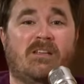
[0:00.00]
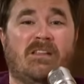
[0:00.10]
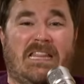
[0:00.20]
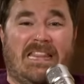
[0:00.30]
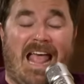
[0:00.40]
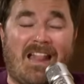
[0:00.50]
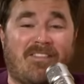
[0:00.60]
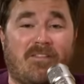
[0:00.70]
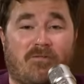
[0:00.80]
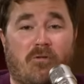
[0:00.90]
that's
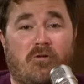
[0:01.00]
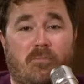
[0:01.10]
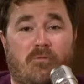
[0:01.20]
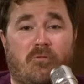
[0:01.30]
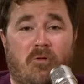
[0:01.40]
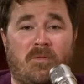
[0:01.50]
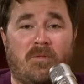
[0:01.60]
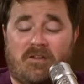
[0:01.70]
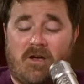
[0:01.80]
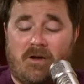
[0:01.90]
his first
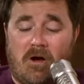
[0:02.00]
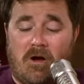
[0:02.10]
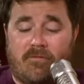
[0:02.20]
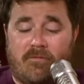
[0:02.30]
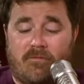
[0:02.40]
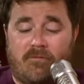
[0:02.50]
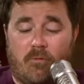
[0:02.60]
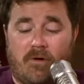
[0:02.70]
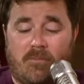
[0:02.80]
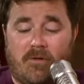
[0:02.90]
performance coming off of a
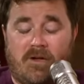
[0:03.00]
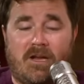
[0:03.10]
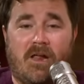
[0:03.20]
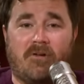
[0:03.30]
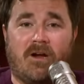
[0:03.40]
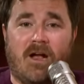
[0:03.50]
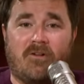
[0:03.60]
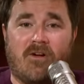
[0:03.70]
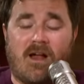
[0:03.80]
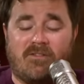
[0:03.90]
$40 million
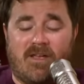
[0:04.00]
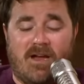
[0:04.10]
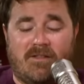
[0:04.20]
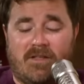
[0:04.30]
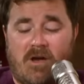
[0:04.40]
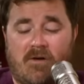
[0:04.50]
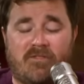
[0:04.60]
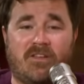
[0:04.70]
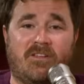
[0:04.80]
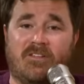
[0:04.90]
contract signed in the
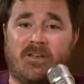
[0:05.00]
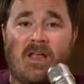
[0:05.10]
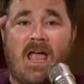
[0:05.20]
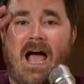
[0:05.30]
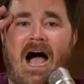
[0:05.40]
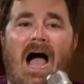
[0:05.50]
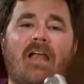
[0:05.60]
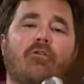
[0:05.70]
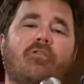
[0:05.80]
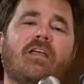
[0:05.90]
offseason. I
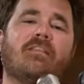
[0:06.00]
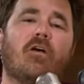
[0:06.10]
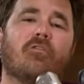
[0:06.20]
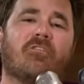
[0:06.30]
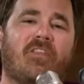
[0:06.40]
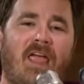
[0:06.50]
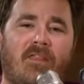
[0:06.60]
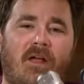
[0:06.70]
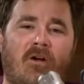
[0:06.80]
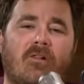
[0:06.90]
don't think they'll stay
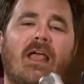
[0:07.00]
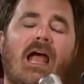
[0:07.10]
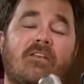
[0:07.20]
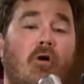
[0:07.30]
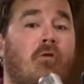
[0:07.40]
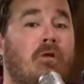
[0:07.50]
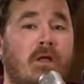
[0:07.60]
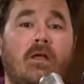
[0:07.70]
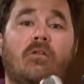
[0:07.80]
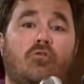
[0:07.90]
there. Like, I don't,
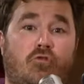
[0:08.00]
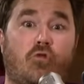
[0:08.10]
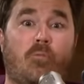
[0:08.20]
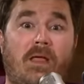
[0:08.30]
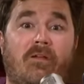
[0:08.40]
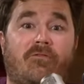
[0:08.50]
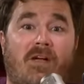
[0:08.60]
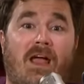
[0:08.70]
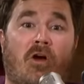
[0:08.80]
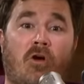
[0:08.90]
to be
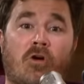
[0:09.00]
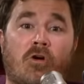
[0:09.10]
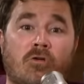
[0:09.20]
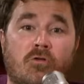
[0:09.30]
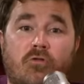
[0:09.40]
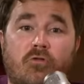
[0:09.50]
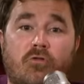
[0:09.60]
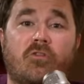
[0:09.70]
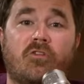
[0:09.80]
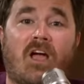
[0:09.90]
fair to
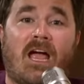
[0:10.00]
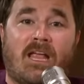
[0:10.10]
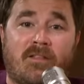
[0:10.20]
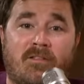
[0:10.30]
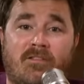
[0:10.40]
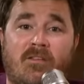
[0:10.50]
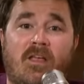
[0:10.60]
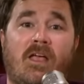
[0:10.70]
the Giants,